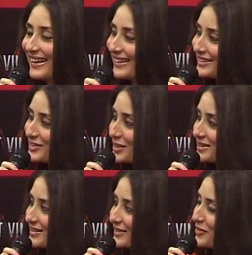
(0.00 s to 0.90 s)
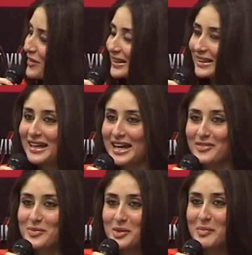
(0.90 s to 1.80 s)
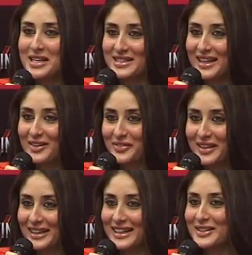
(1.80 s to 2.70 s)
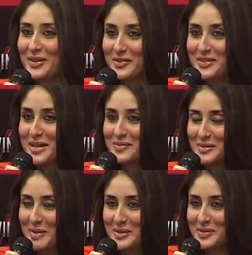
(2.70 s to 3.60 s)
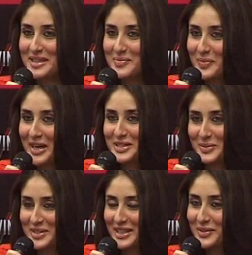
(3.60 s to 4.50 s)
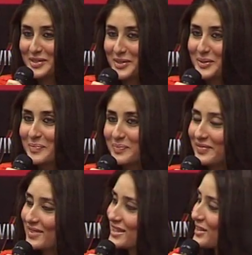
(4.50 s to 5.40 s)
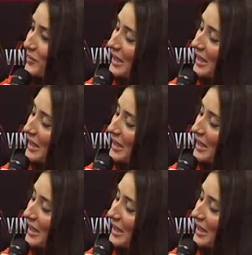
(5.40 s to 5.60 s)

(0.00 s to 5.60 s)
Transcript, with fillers: And just the fact that I have him to myself and I get a lot of time to spend with him while shooting also. So